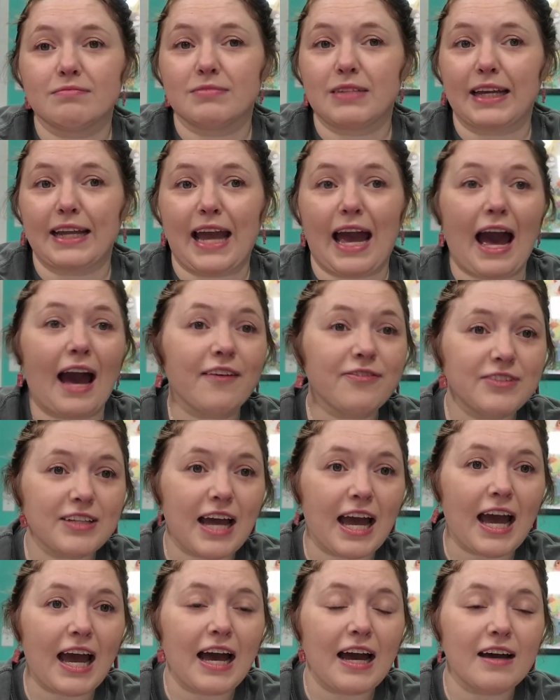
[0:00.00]
like have to
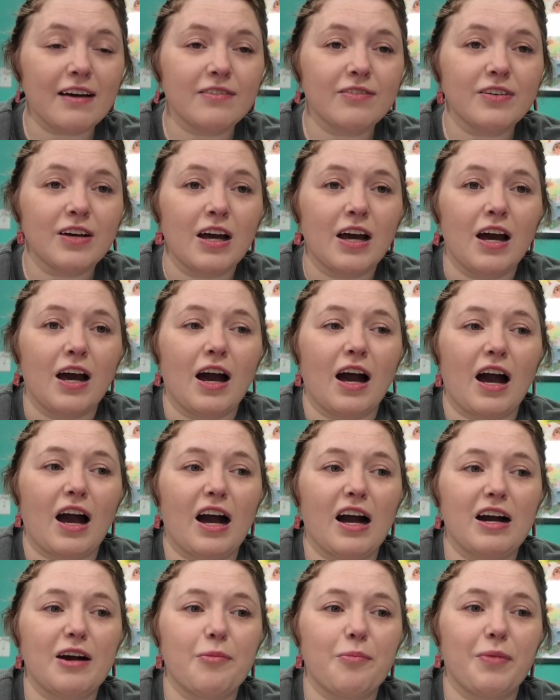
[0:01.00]
have.
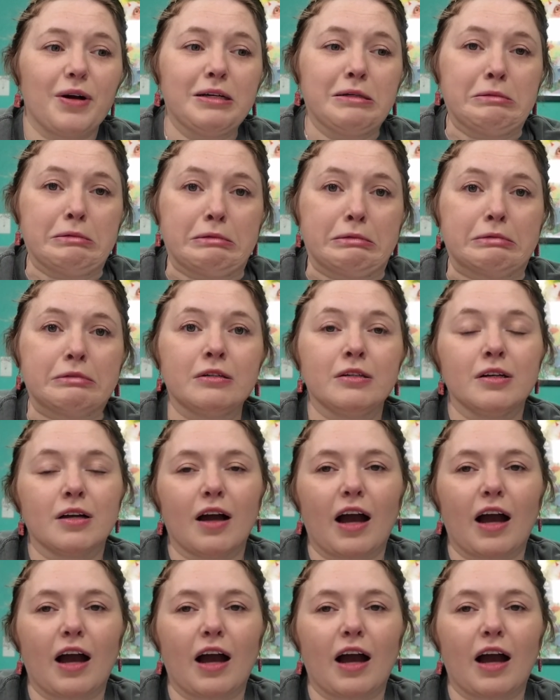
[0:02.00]
I